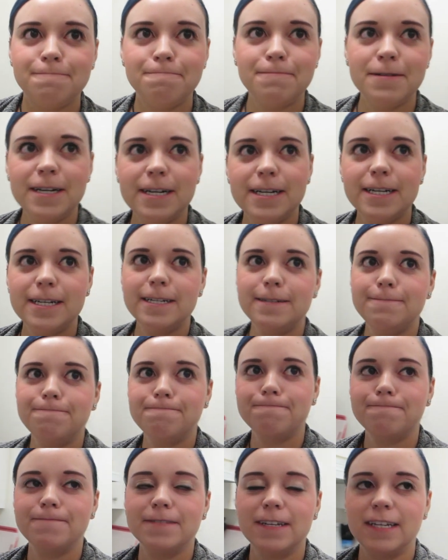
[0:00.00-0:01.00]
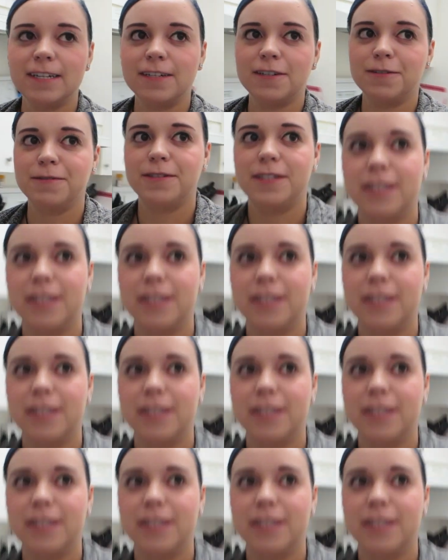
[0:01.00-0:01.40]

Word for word: But I don't know, we'll